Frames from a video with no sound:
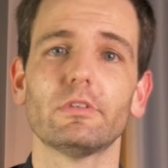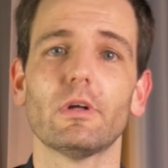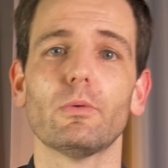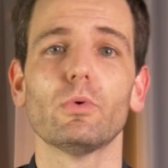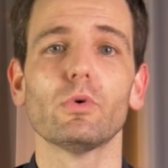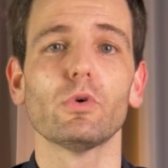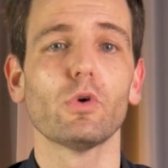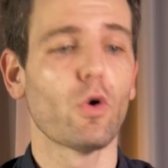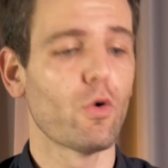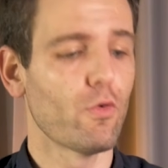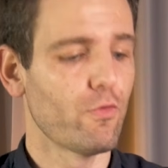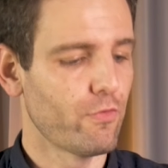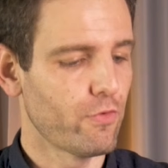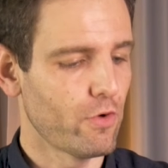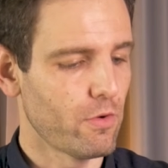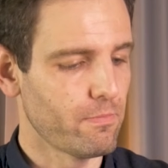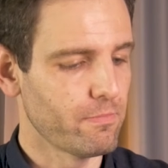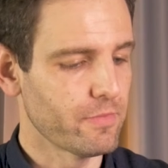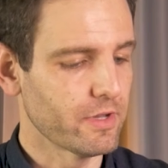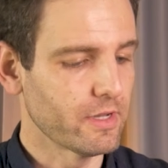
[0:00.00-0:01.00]
that will go
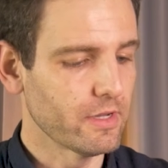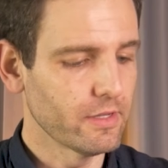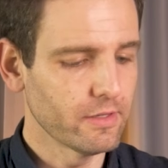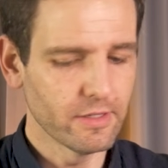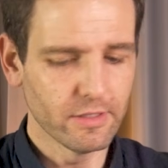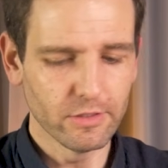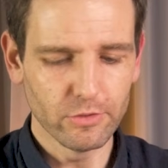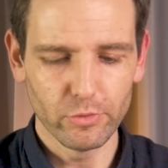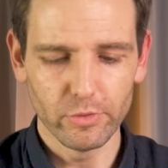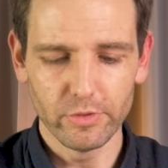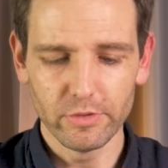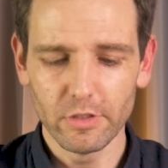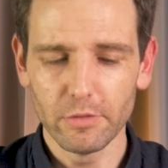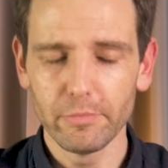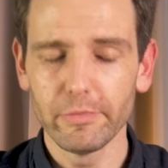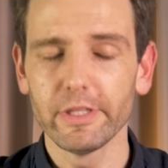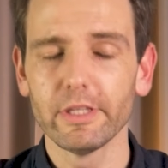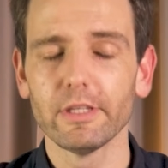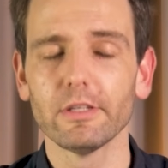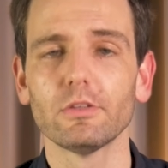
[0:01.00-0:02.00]
from beginner to
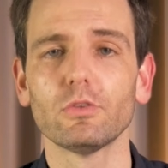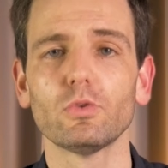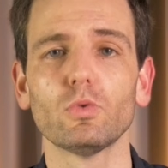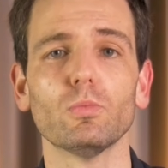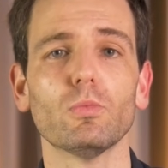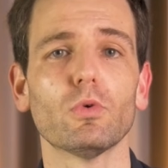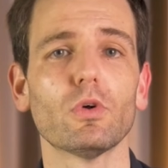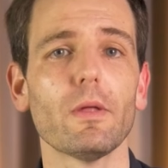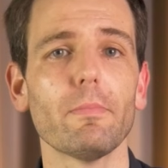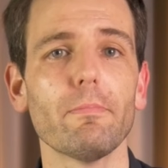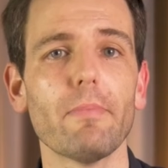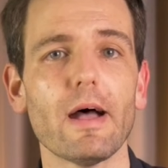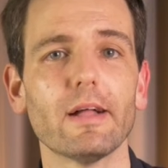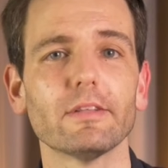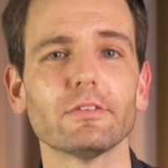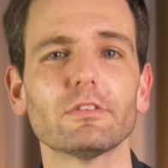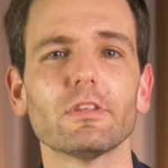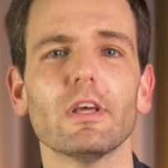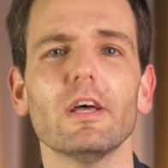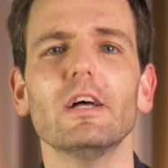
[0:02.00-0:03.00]
intermediate to more
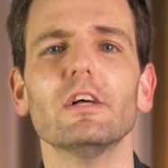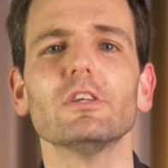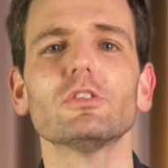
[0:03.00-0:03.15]
advanced,